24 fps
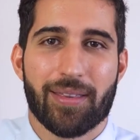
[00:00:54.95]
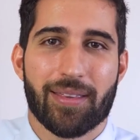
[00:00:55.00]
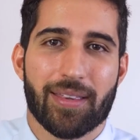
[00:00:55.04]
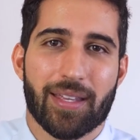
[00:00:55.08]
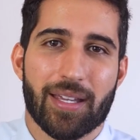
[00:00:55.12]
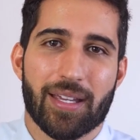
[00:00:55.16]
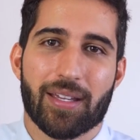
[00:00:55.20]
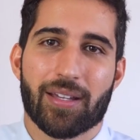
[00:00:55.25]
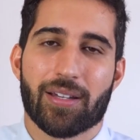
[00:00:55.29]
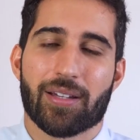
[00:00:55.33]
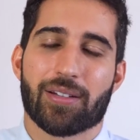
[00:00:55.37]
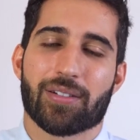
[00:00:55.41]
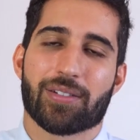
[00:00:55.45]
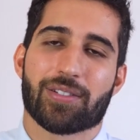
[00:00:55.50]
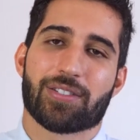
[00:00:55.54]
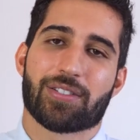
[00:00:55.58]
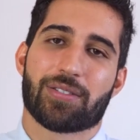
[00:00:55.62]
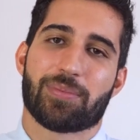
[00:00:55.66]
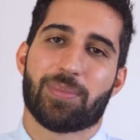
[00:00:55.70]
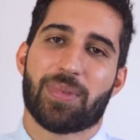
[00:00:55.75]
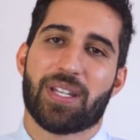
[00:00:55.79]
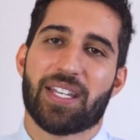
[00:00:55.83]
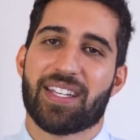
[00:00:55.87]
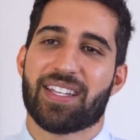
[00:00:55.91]
thing
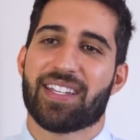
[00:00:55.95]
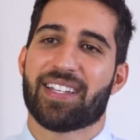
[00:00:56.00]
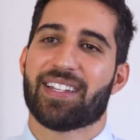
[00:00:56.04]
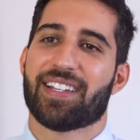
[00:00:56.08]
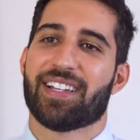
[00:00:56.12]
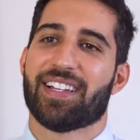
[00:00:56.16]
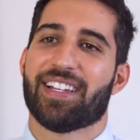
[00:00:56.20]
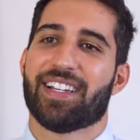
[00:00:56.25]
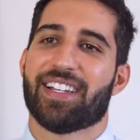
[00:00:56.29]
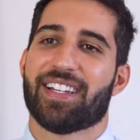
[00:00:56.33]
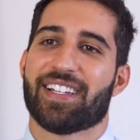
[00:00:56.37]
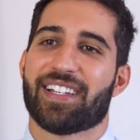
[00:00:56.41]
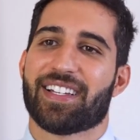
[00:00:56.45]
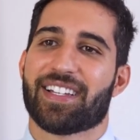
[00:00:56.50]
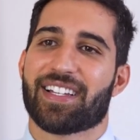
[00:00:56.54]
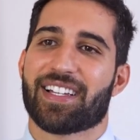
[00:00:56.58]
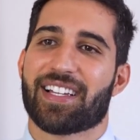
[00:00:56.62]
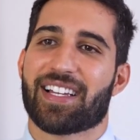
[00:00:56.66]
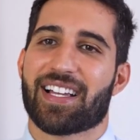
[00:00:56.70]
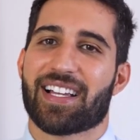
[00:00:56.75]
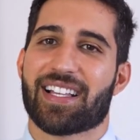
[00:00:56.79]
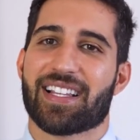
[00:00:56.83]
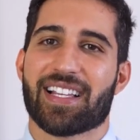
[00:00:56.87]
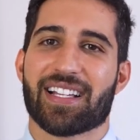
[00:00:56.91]
to me,
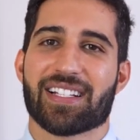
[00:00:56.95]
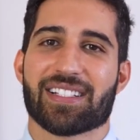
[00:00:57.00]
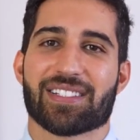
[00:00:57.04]
and